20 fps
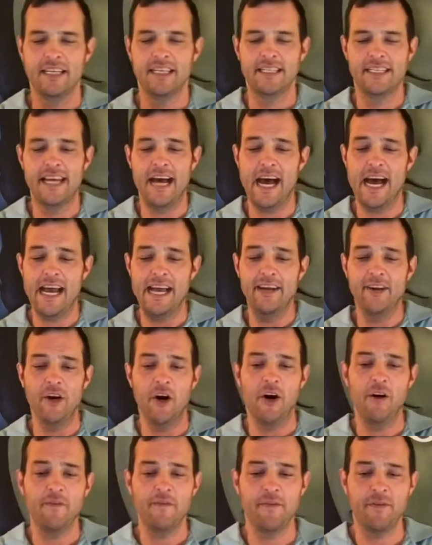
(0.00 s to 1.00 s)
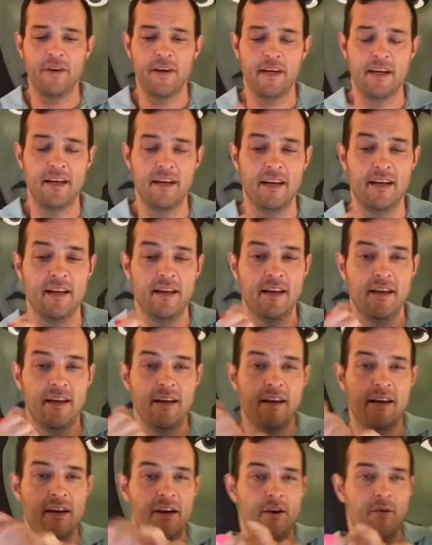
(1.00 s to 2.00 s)
tie it off.
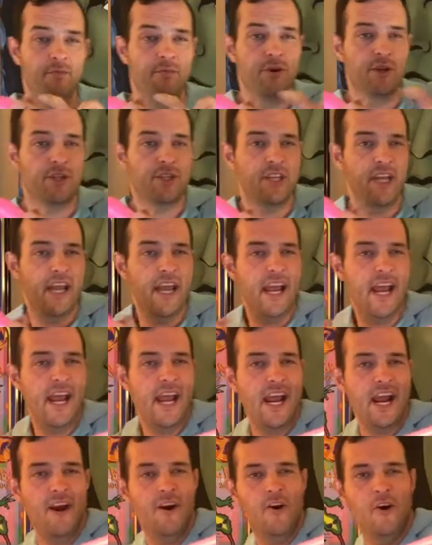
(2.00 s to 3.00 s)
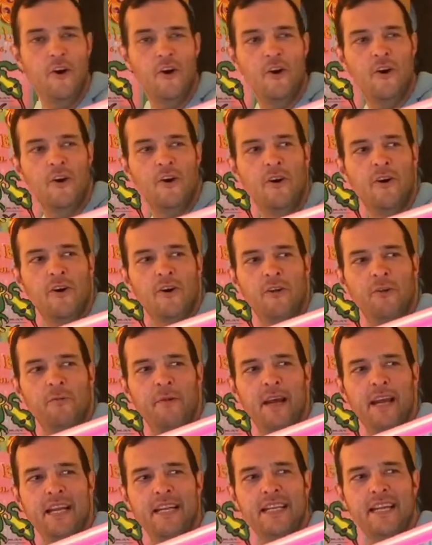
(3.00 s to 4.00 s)
Push the air all the
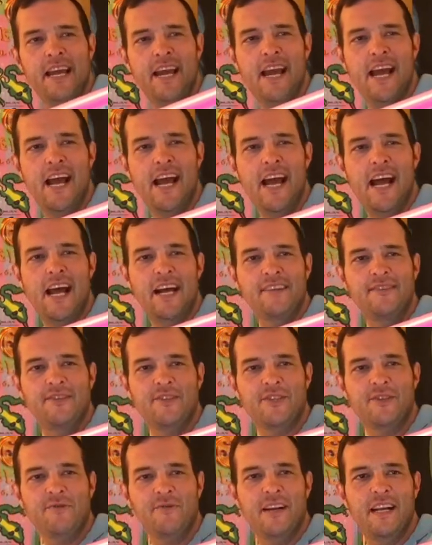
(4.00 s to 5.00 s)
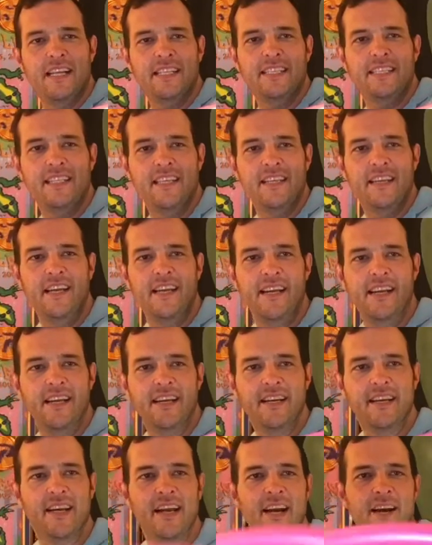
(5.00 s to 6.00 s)
way down. Stretch it. There
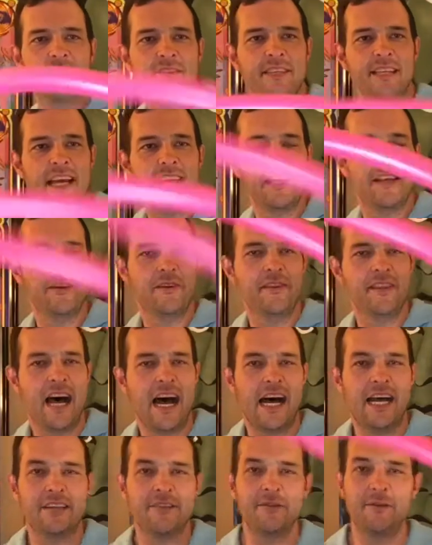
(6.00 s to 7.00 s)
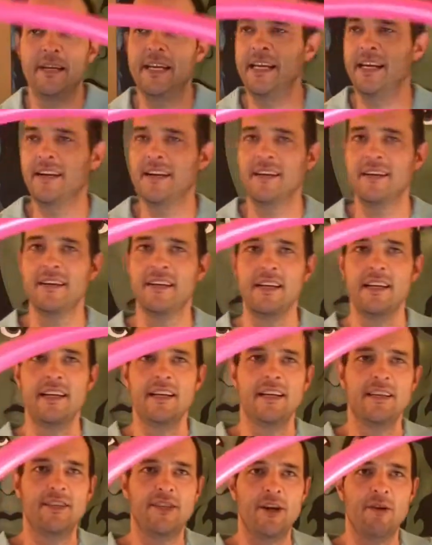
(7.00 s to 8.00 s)
you go. So you got a little nozzle here.
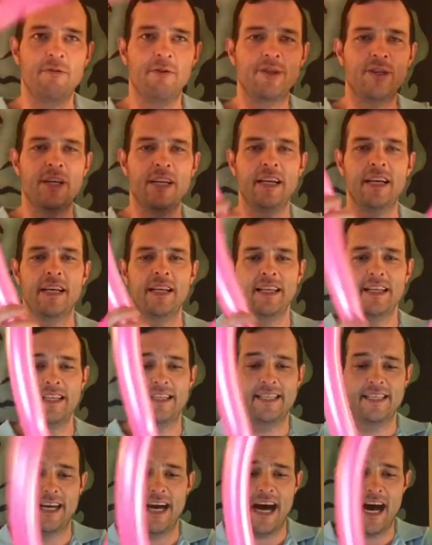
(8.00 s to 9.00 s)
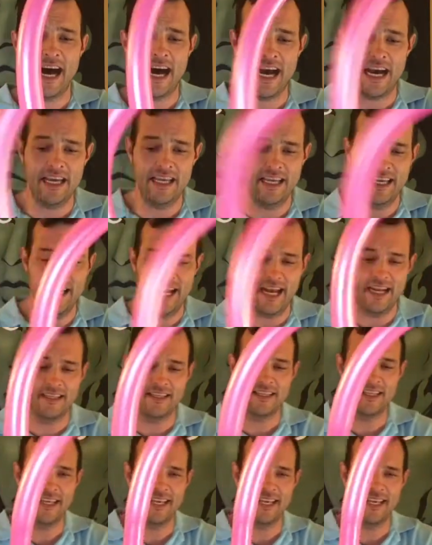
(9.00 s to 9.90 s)
So we're just going to tie the ends